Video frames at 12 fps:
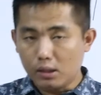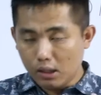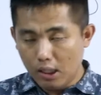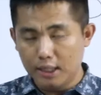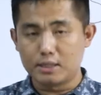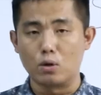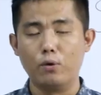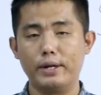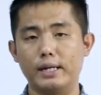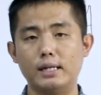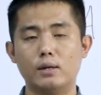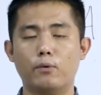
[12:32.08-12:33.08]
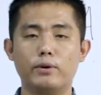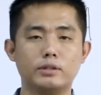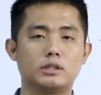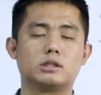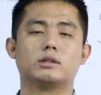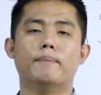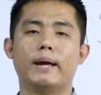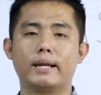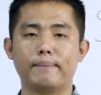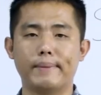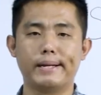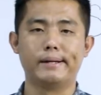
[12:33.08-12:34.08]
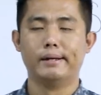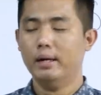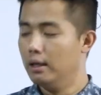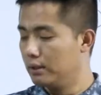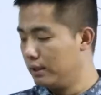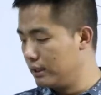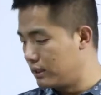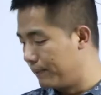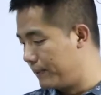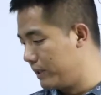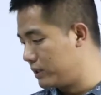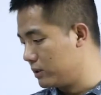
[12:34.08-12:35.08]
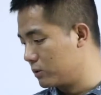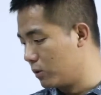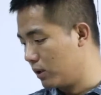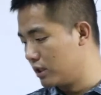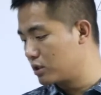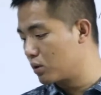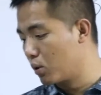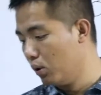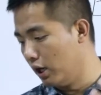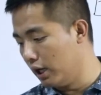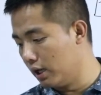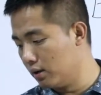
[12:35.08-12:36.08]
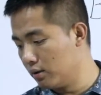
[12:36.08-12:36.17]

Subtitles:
let's go it in a very systematic manner. There is a person called as Coolley.